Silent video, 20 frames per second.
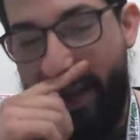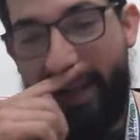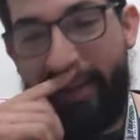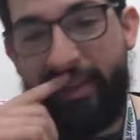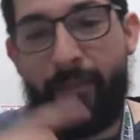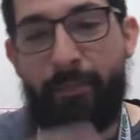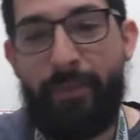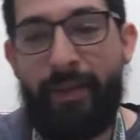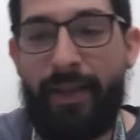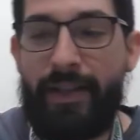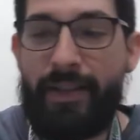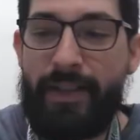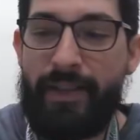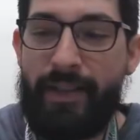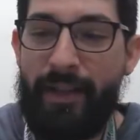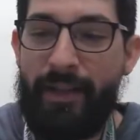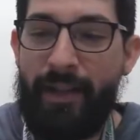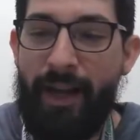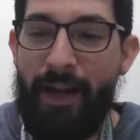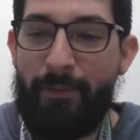And the biggest
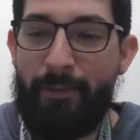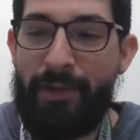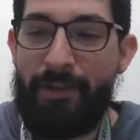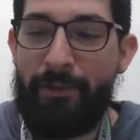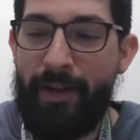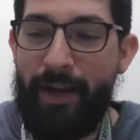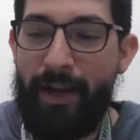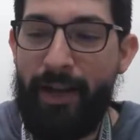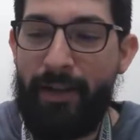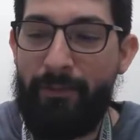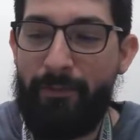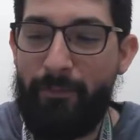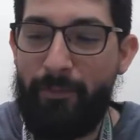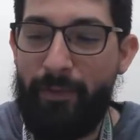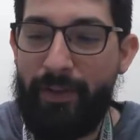thing I regret